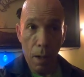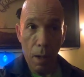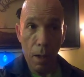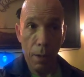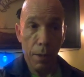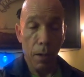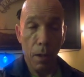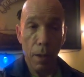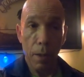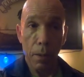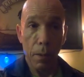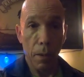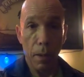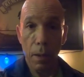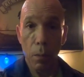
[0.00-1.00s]
I thought
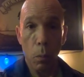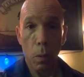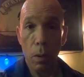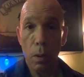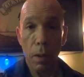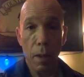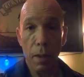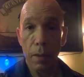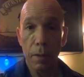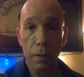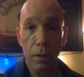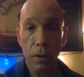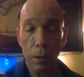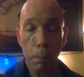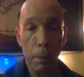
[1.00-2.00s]
it would
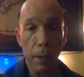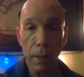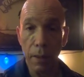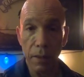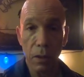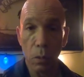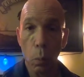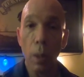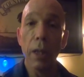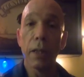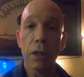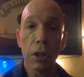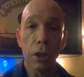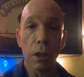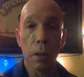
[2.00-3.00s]
just be the
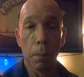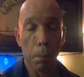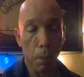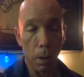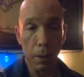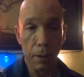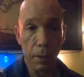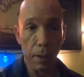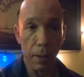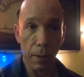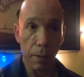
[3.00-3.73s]
switch, but